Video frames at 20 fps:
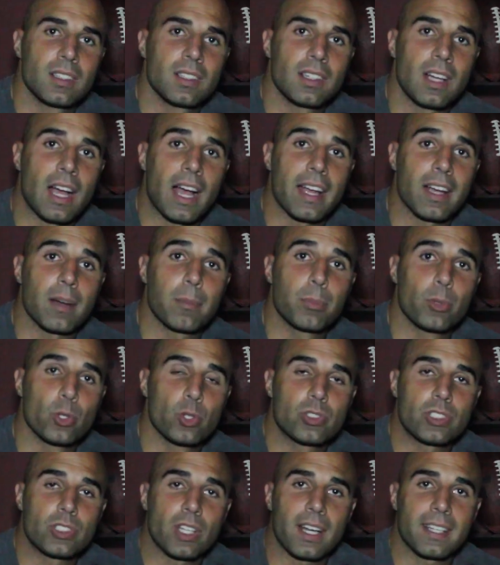Hi, I'm
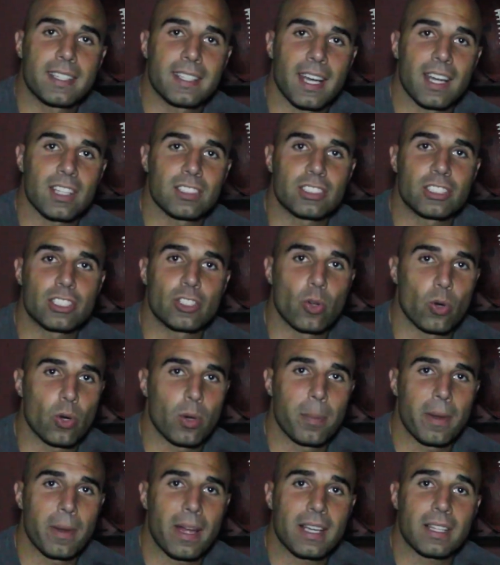Bruce Gradkowski,
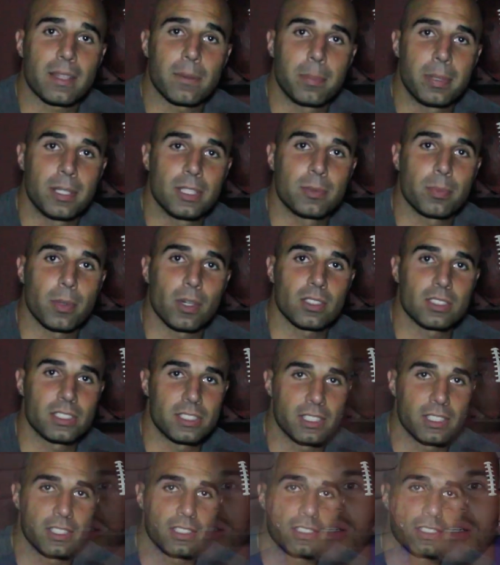quarterback of the Pittsburgh
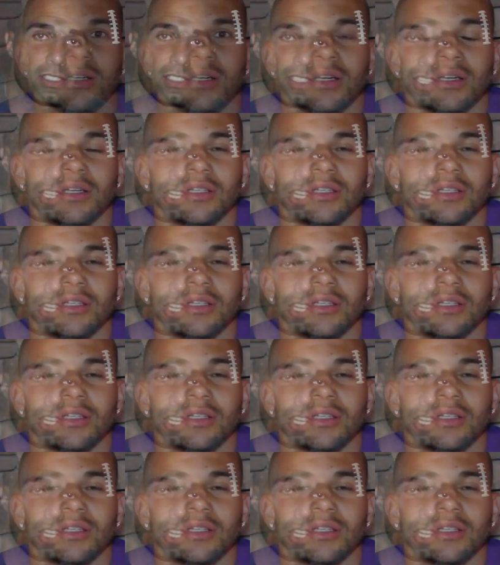Steelers.